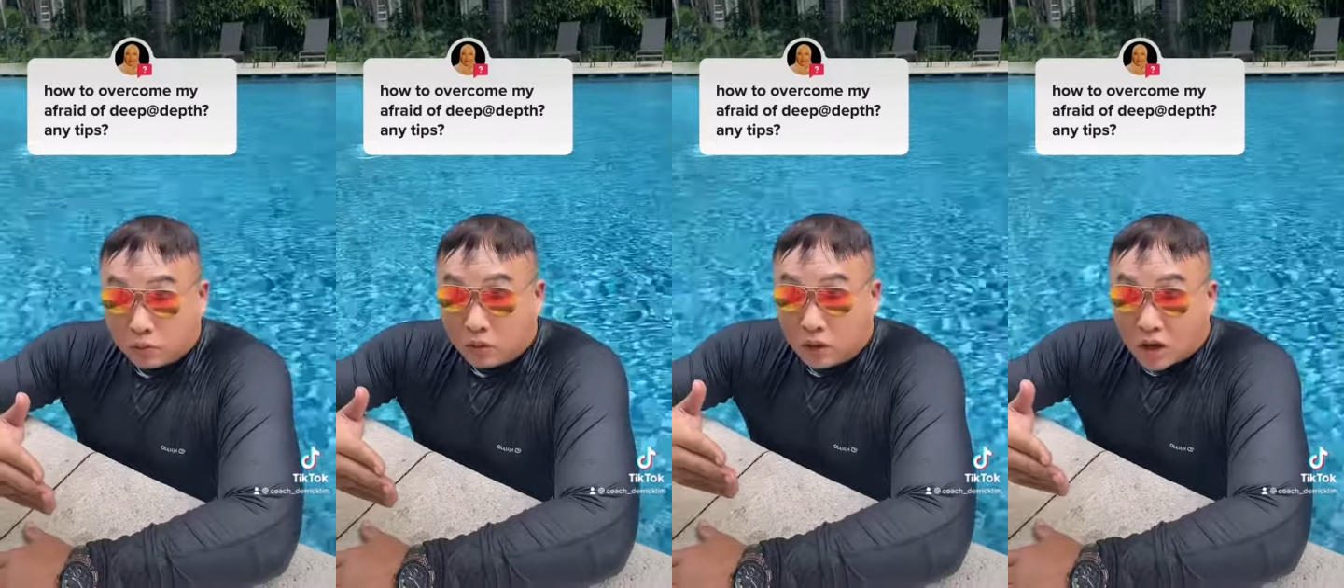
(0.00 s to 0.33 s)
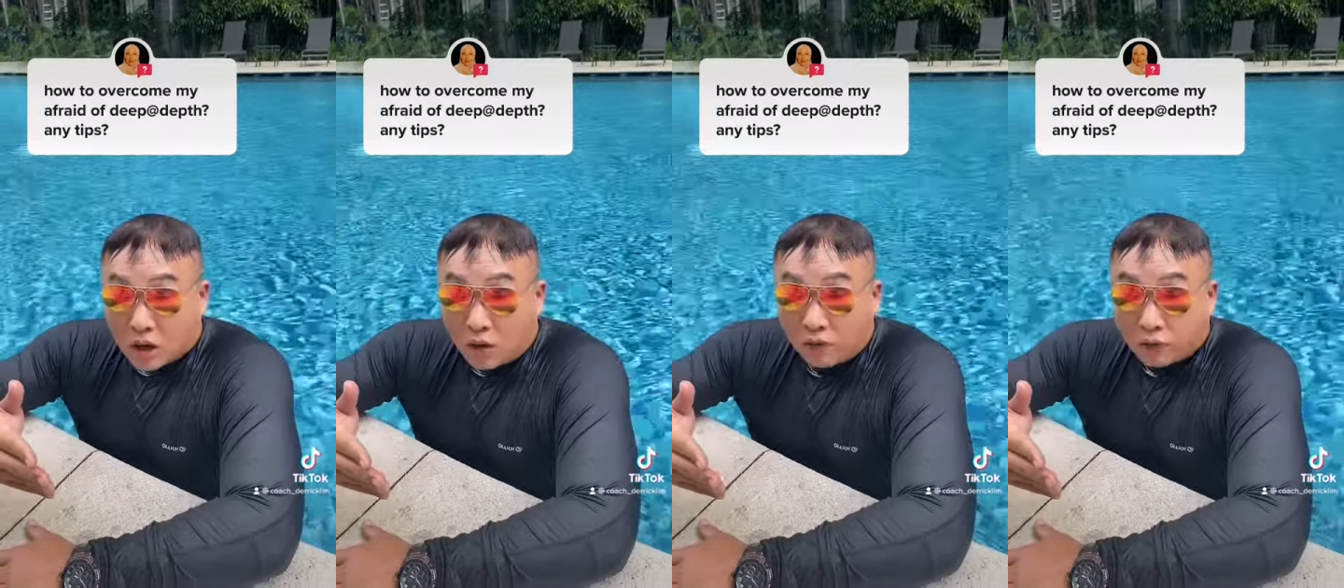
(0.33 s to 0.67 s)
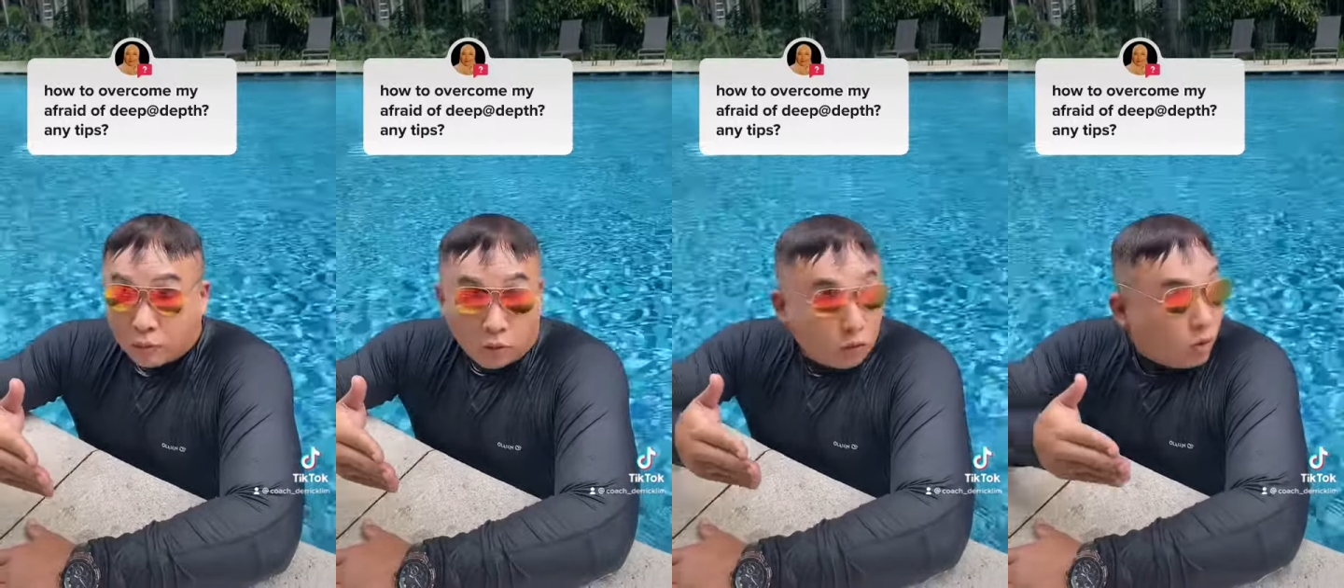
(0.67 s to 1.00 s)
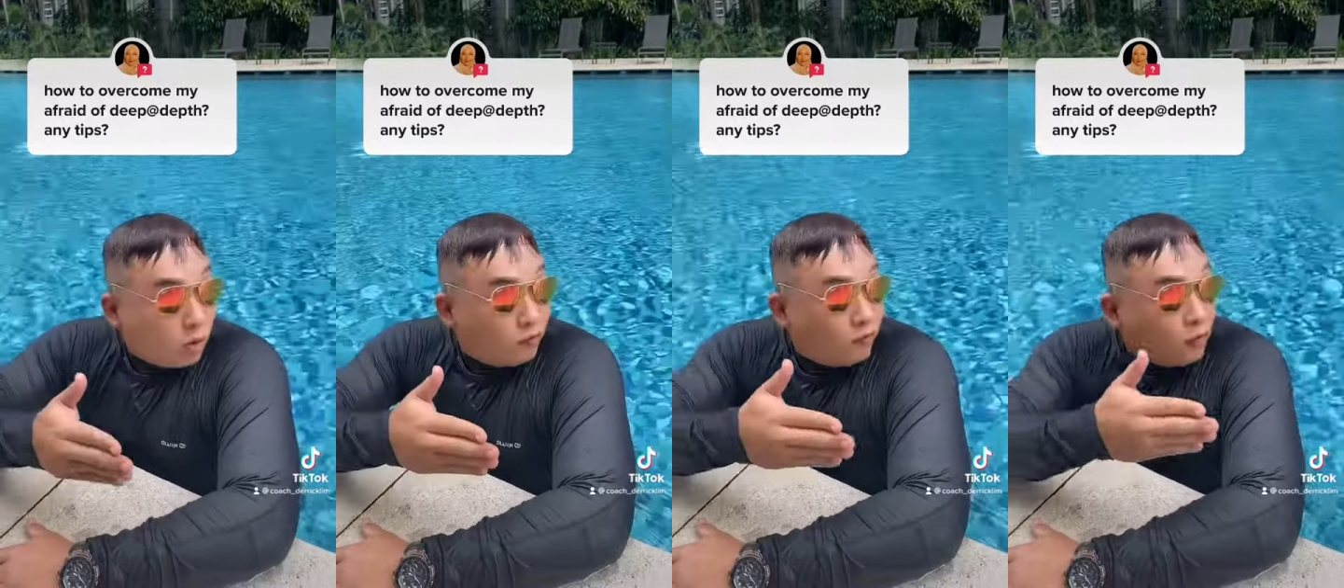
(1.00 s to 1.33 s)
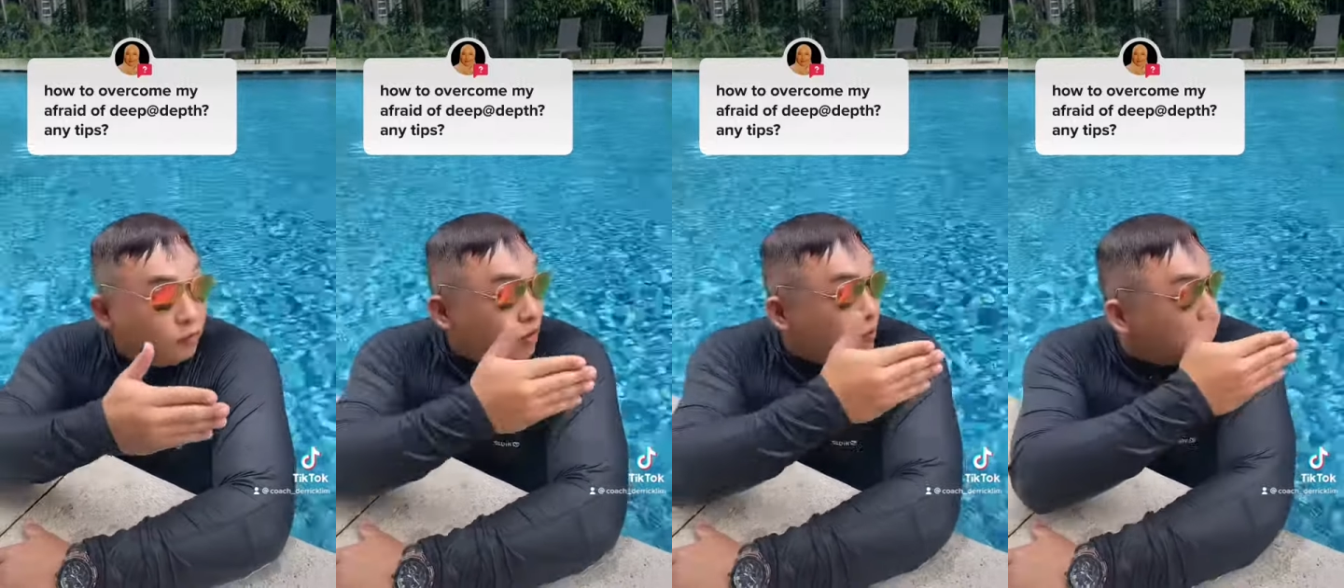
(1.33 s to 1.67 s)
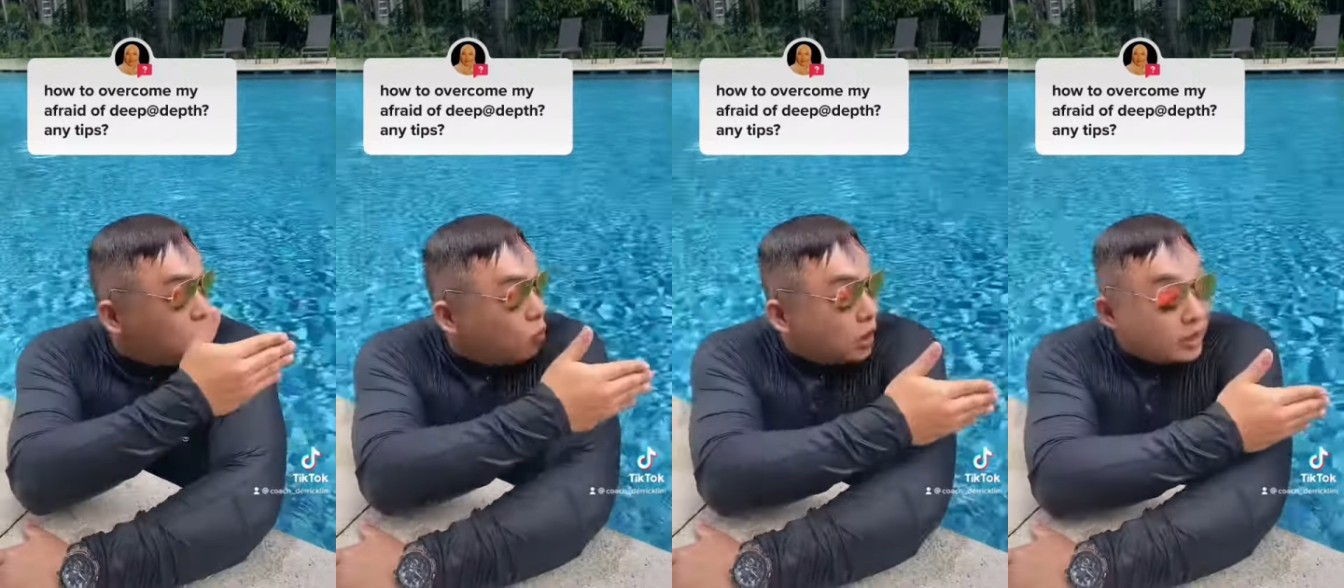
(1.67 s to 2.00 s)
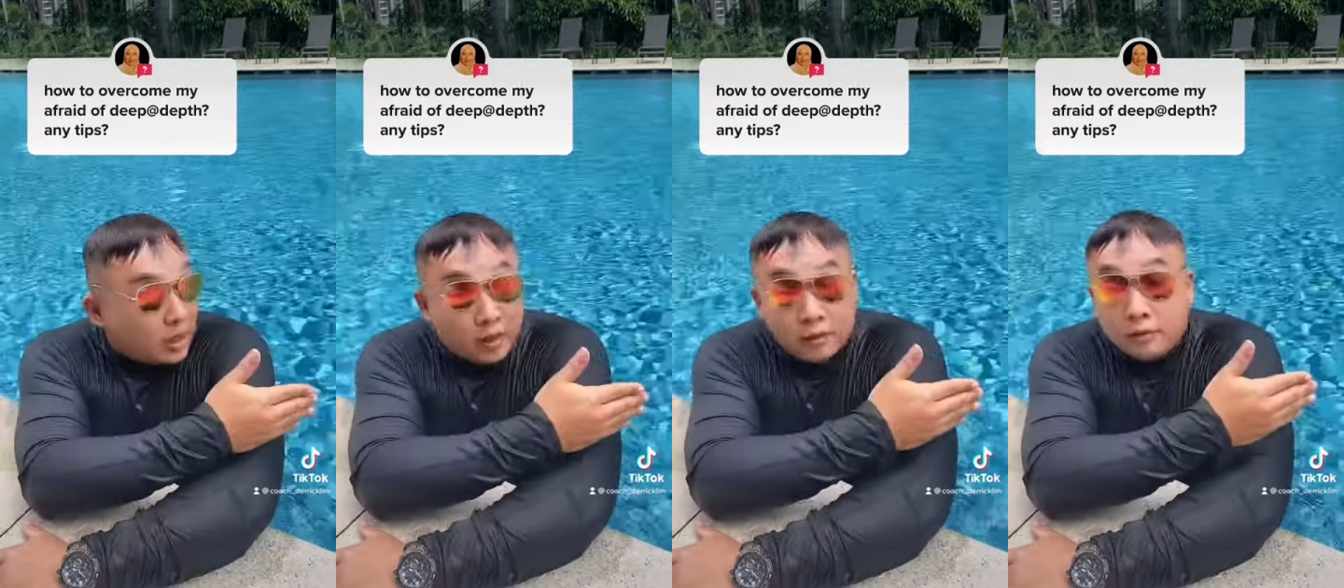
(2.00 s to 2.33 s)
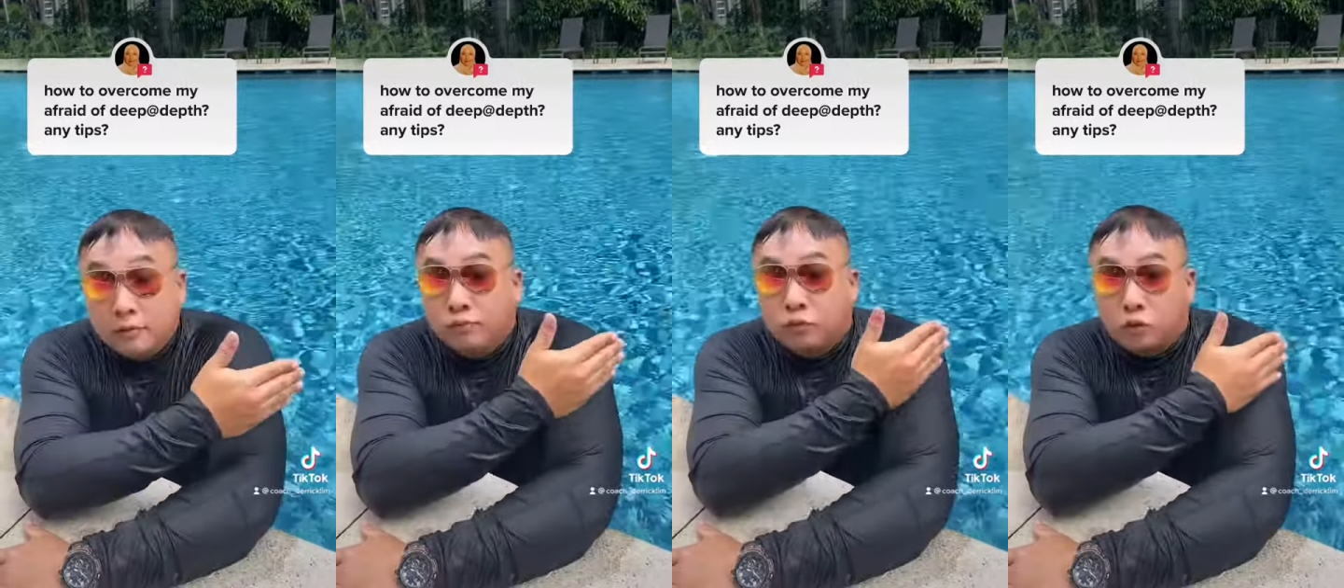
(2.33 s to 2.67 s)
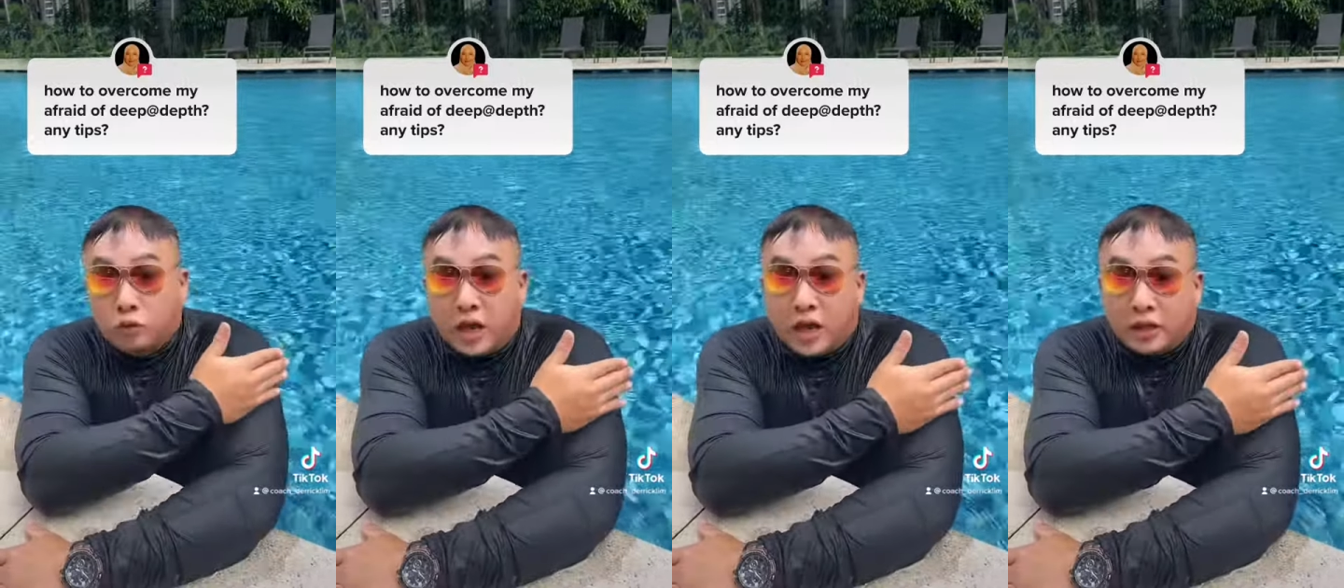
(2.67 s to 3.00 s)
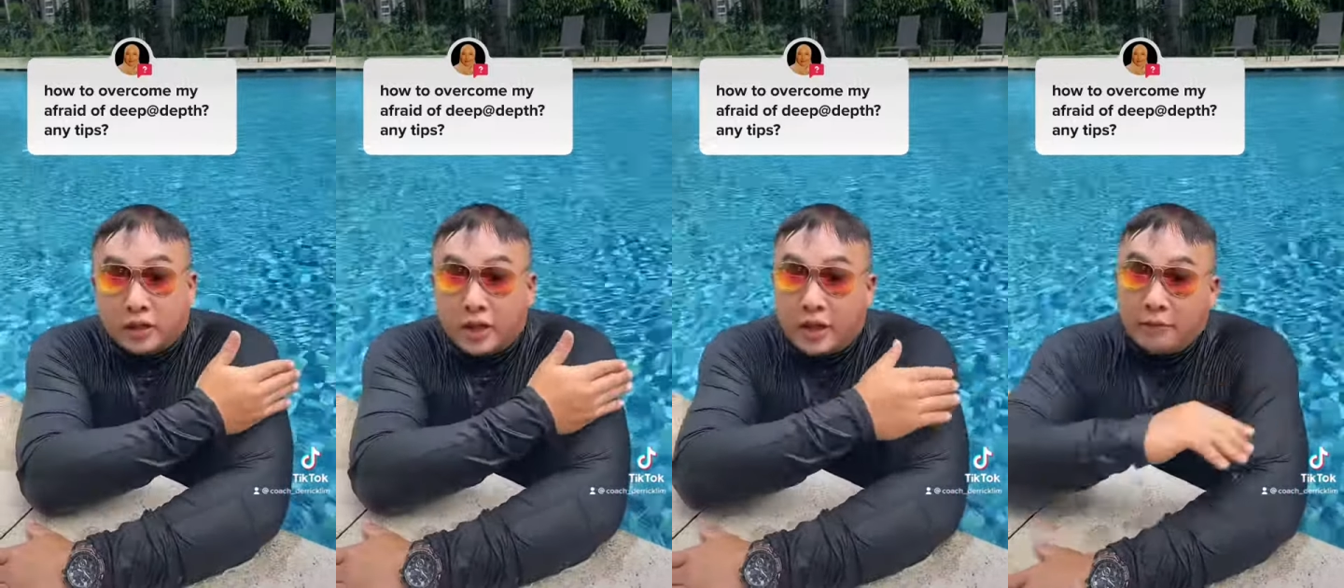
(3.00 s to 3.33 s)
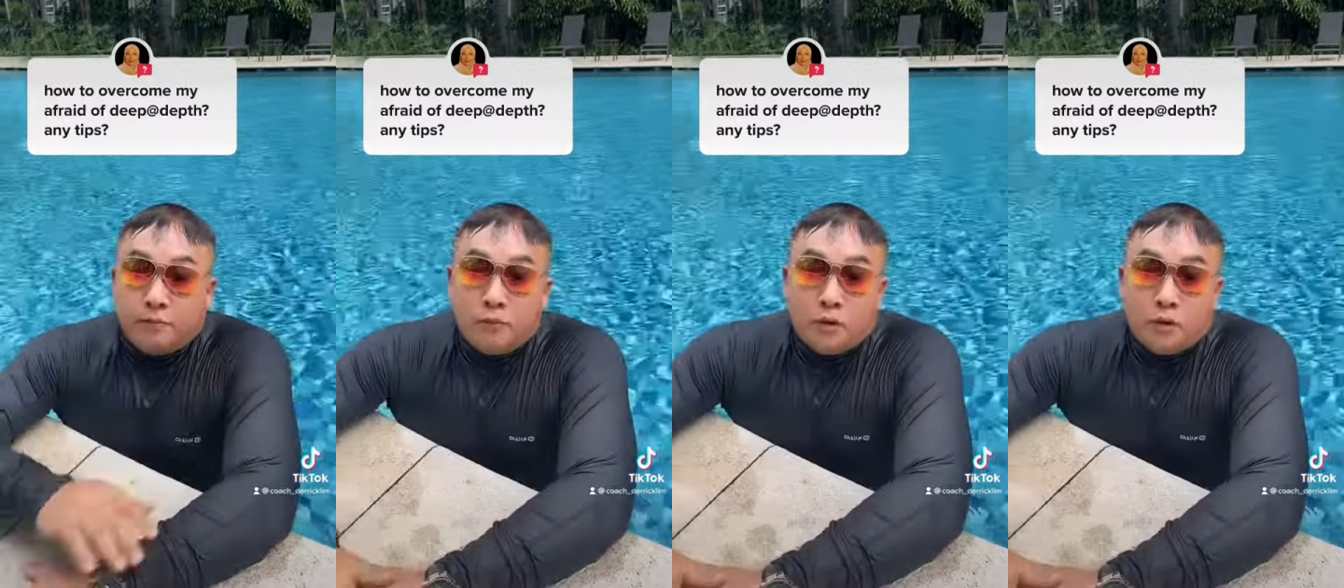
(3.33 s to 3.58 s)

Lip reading: you're comfortable from jumping one end to the other end.